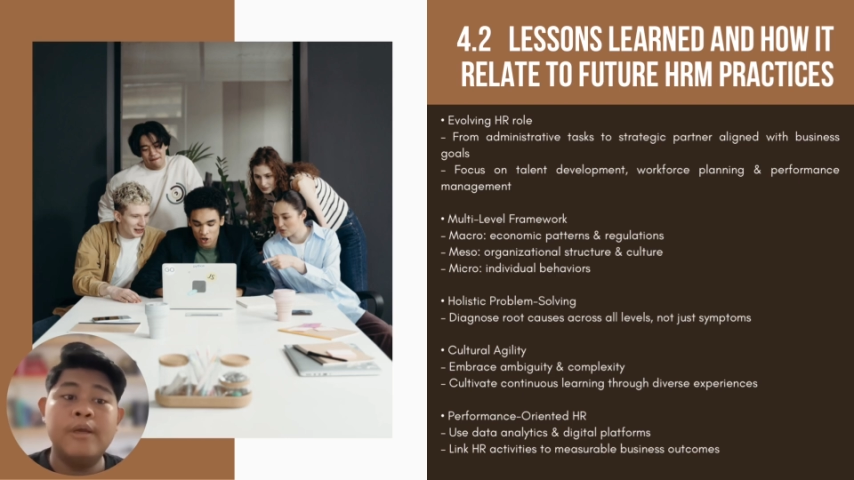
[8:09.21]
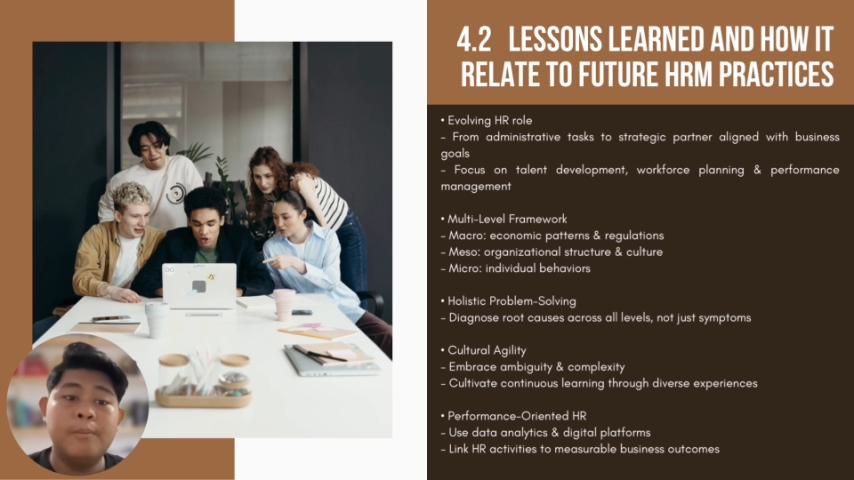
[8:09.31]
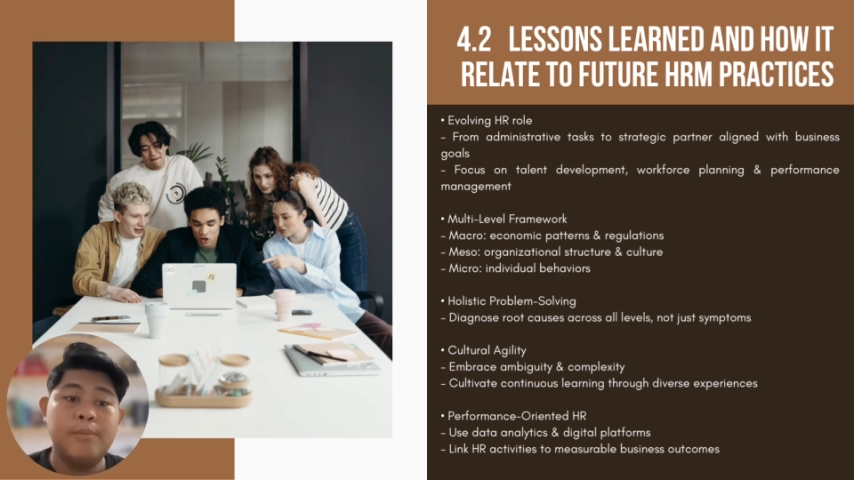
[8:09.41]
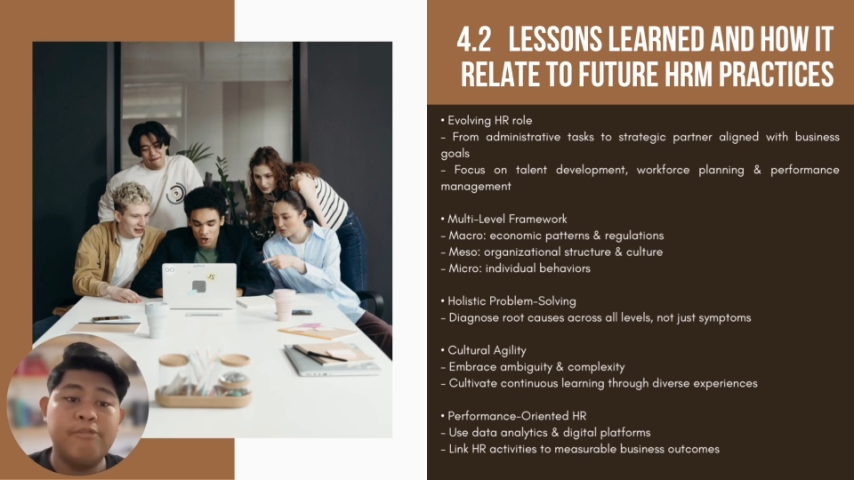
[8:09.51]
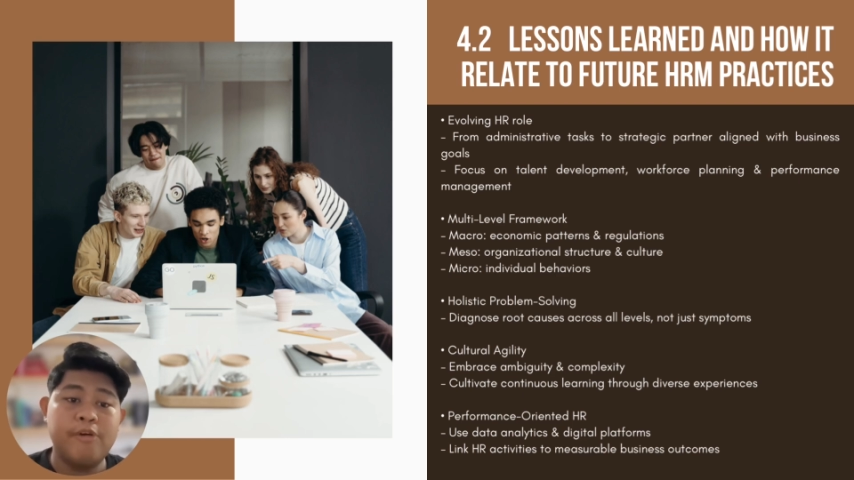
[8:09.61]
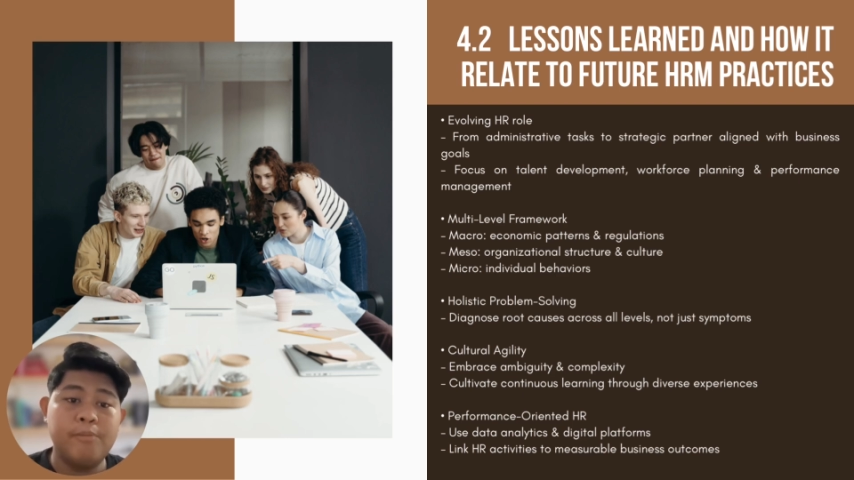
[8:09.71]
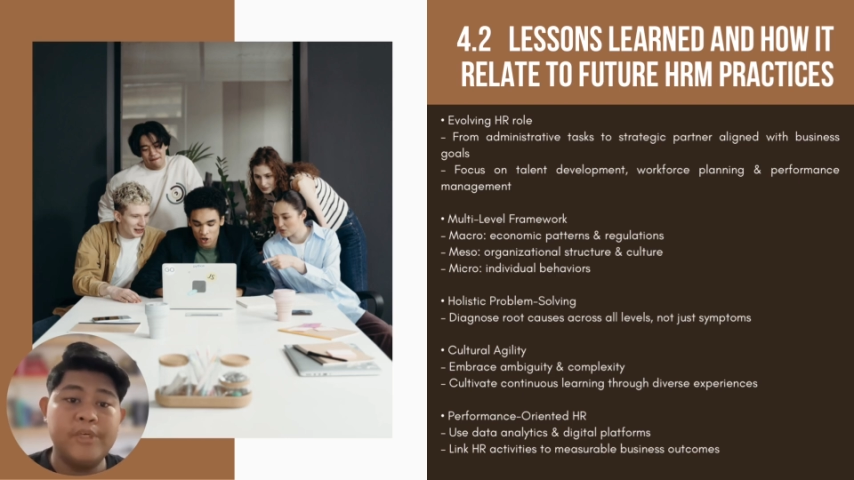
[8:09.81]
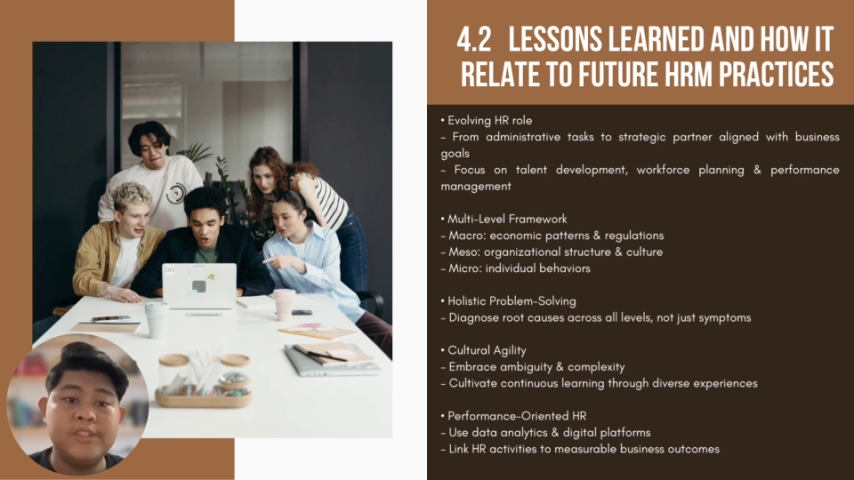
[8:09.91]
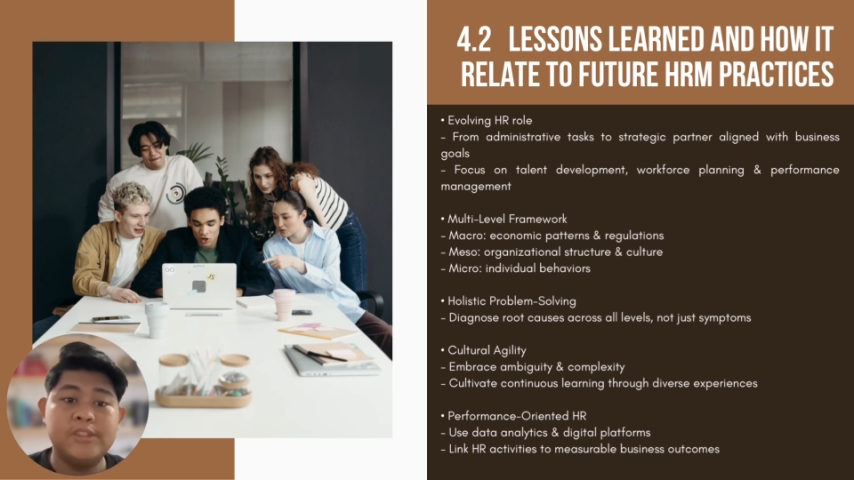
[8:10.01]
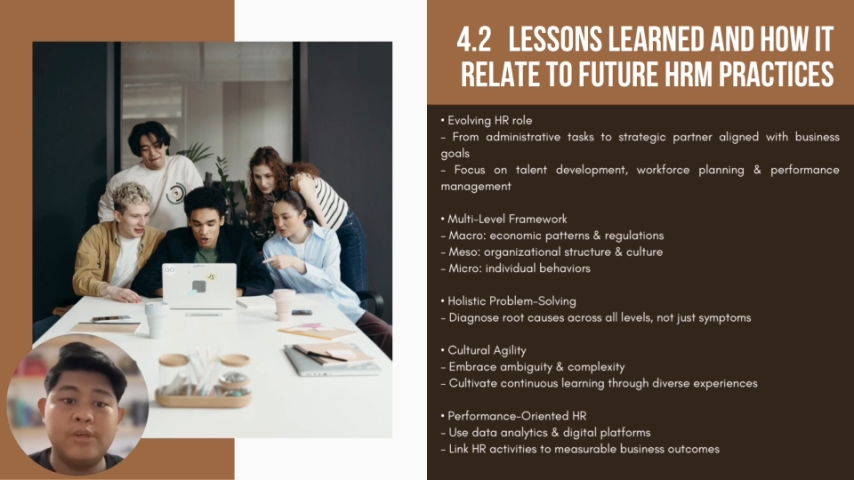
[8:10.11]

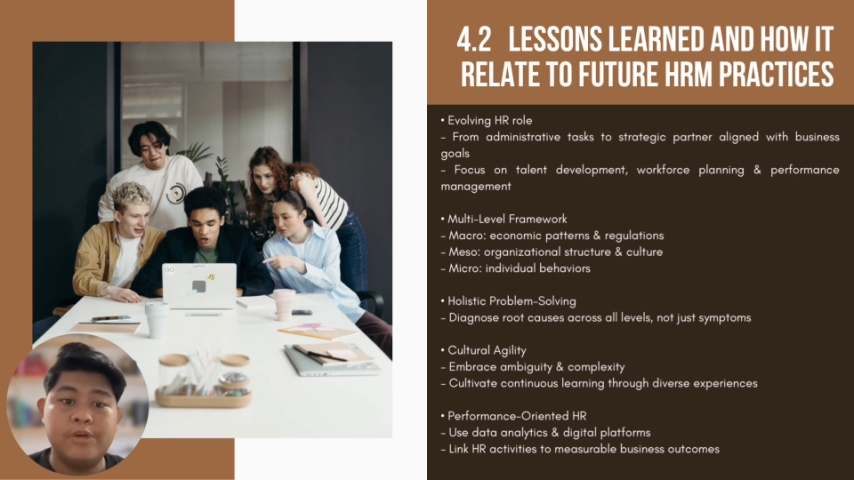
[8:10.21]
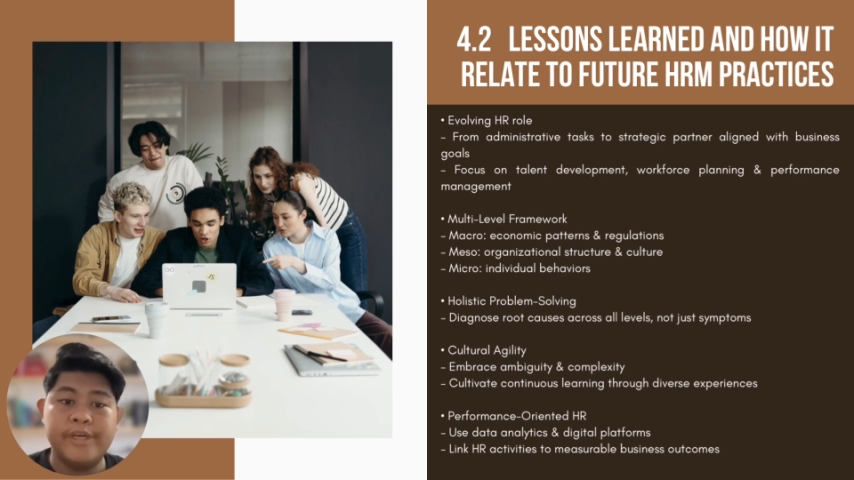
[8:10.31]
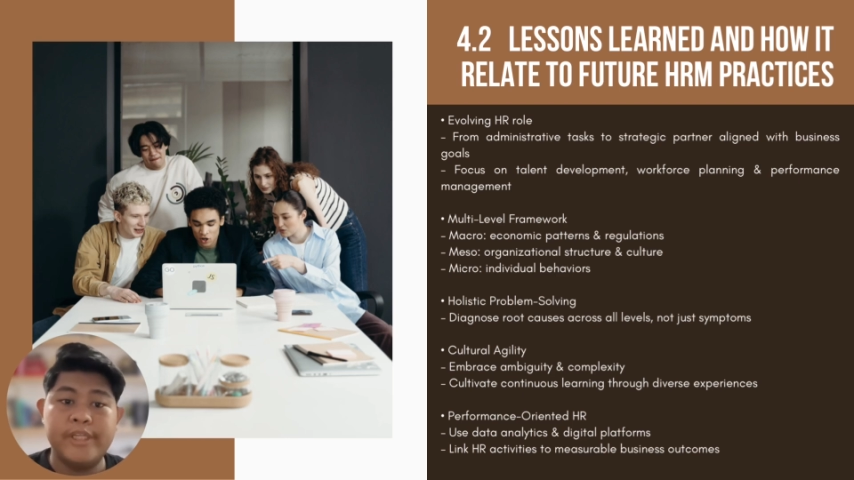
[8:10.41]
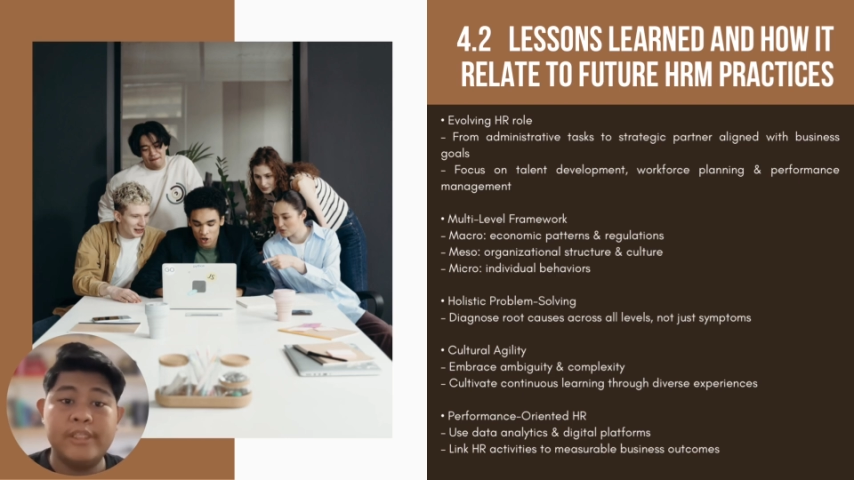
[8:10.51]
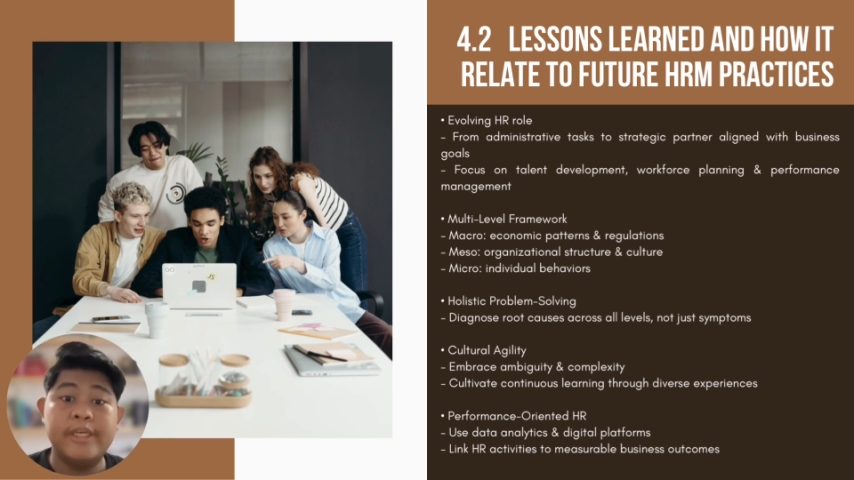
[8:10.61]
performance-oriented